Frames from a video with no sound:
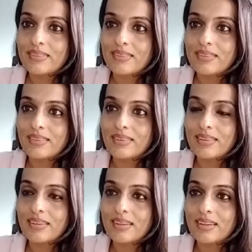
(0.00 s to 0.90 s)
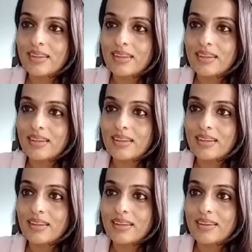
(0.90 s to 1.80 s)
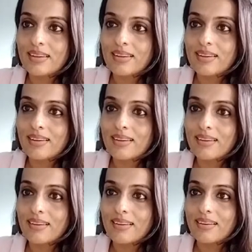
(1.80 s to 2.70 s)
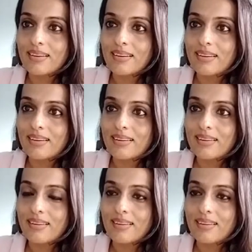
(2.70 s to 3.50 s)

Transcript: The person shown says nothing.